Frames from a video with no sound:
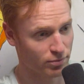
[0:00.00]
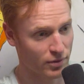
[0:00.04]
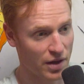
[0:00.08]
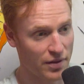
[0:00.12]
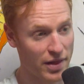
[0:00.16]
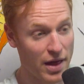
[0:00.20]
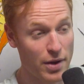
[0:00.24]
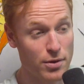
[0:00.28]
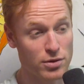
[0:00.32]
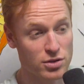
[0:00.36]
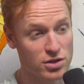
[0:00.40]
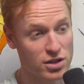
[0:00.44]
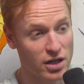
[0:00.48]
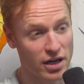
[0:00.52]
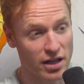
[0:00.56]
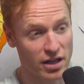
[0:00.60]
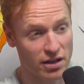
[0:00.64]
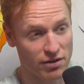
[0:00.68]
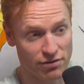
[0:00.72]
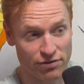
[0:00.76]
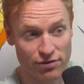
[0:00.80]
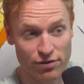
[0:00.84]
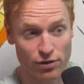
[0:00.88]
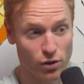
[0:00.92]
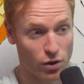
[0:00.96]
They were studying
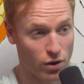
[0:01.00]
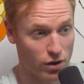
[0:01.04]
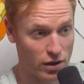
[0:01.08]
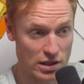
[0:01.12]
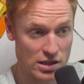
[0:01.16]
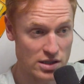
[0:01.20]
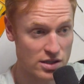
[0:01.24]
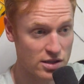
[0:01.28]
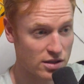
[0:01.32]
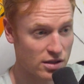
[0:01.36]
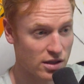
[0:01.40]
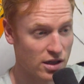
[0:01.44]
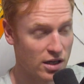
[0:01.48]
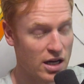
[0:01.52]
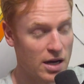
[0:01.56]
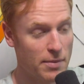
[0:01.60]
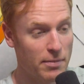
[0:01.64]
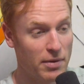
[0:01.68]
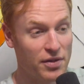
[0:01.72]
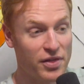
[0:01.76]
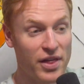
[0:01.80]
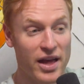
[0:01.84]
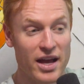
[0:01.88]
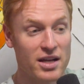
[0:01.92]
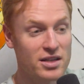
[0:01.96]
in Florence, mm-hmm.
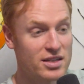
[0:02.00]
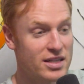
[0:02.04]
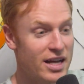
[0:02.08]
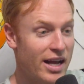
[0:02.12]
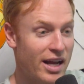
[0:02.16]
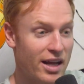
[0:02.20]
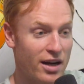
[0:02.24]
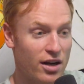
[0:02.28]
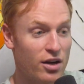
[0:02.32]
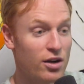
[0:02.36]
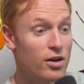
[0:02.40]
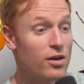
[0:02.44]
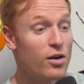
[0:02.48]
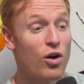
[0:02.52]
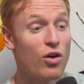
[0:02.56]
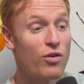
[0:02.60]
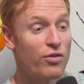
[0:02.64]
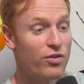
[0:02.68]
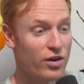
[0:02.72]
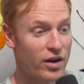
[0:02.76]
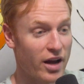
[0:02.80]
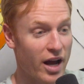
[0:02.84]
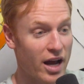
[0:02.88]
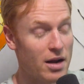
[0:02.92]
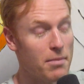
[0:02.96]
but they had taken an
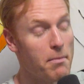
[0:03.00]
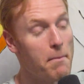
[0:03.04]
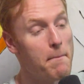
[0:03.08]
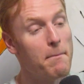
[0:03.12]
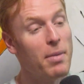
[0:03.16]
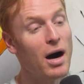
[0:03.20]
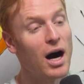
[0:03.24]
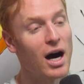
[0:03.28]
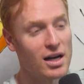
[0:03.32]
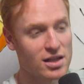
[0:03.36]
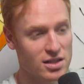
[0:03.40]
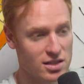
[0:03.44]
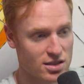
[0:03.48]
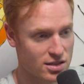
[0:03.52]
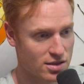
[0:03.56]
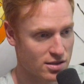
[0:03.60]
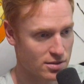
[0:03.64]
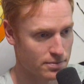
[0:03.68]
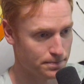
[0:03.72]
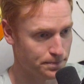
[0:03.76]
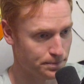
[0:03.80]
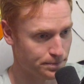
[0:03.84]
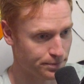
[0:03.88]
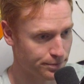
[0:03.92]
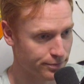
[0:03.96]
overnight bus.
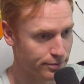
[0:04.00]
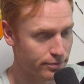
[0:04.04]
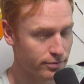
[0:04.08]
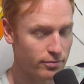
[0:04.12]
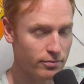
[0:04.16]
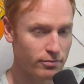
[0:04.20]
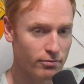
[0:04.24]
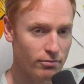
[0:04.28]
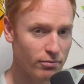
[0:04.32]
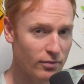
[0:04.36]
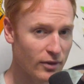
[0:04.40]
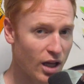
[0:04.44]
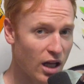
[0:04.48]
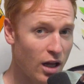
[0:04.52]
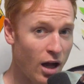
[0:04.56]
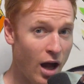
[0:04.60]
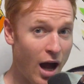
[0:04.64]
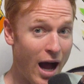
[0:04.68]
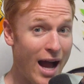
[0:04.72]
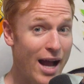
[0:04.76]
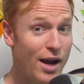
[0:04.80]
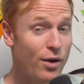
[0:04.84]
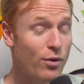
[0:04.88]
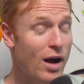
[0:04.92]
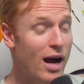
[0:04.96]

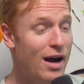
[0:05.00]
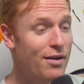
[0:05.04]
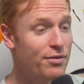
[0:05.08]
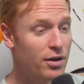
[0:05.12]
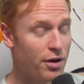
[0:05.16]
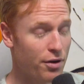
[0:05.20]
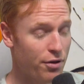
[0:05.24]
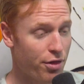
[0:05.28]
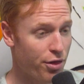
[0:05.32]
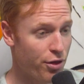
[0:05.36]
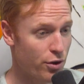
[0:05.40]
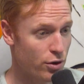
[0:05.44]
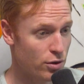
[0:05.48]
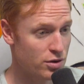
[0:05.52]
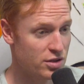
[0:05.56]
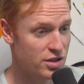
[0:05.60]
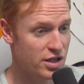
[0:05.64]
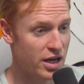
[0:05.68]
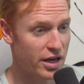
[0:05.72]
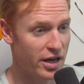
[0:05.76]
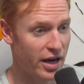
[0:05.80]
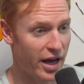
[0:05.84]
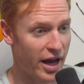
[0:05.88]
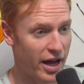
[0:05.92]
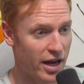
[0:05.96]
I arrived on
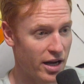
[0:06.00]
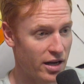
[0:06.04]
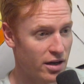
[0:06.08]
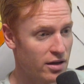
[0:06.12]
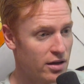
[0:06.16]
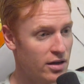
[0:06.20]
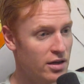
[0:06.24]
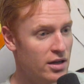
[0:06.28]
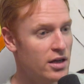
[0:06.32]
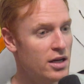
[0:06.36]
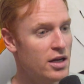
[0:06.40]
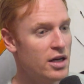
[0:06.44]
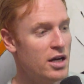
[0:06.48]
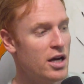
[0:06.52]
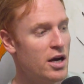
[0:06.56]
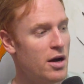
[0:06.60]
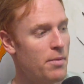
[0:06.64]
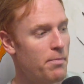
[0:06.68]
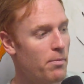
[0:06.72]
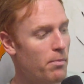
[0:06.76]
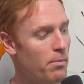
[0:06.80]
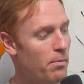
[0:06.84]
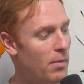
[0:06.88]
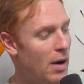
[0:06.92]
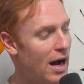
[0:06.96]
Thursday night.
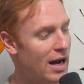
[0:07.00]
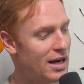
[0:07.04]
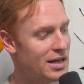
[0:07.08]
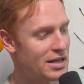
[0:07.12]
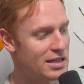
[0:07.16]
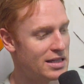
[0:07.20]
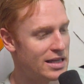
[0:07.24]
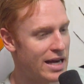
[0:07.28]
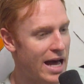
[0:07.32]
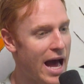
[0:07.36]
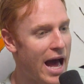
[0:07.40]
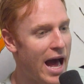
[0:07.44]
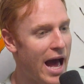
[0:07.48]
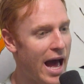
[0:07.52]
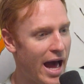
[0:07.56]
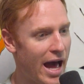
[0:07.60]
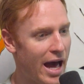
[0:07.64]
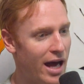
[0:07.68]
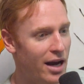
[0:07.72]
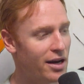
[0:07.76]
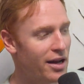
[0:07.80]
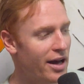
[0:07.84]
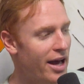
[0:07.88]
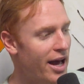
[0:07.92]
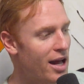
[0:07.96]
My
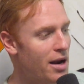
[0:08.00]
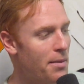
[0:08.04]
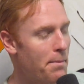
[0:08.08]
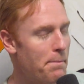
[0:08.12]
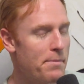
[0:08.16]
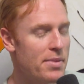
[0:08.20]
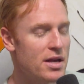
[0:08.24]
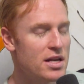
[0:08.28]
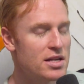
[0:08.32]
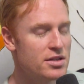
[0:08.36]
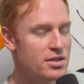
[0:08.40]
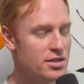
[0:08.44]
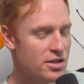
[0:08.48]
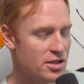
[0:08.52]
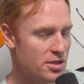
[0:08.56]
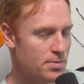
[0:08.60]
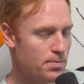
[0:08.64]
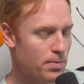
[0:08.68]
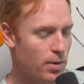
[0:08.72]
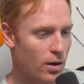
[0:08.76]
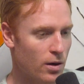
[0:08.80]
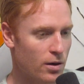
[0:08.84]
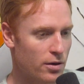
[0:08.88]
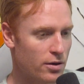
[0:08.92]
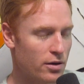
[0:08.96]
dad had a business
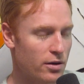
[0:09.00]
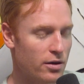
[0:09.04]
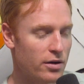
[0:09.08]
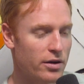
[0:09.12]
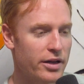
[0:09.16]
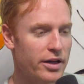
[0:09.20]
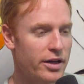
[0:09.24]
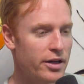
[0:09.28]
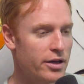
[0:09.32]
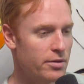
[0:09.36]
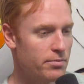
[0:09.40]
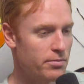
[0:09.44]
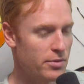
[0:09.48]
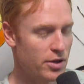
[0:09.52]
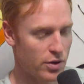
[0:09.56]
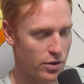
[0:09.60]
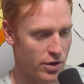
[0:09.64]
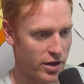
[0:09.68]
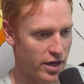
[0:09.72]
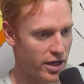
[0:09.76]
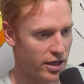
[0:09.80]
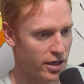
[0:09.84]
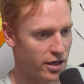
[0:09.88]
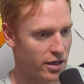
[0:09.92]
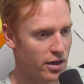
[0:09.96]
partner in
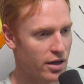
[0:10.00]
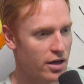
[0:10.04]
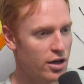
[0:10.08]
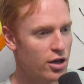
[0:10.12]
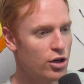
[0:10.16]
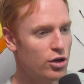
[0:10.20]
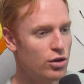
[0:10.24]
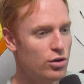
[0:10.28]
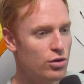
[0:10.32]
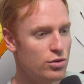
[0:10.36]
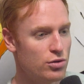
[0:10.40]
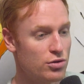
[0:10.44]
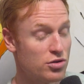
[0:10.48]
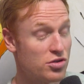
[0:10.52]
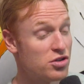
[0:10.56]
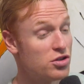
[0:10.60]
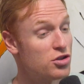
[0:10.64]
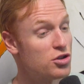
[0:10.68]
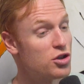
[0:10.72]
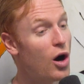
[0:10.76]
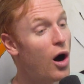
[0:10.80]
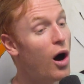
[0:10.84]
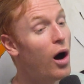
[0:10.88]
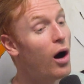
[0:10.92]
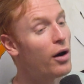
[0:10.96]
Munich whose
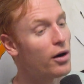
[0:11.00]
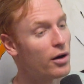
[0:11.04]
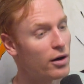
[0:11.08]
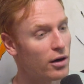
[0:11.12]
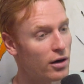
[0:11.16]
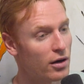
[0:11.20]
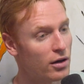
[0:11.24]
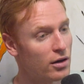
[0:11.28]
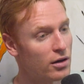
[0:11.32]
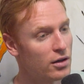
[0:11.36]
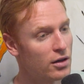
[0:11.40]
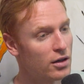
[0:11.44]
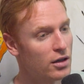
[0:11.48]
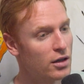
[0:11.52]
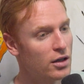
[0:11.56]
daughter